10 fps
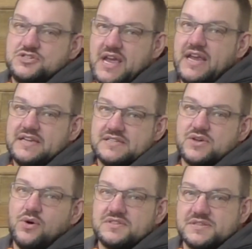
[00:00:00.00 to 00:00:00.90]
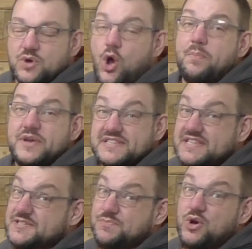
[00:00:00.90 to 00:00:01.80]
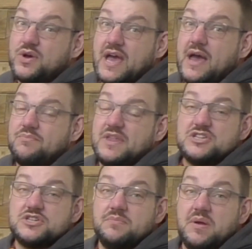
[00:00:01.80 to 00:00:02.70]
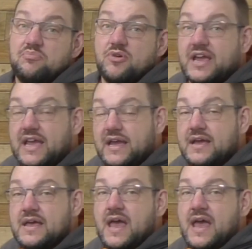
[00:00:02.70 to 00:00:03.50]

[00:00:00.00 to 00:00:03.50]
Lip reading: Jane has got some copies of this book that she'll be bringing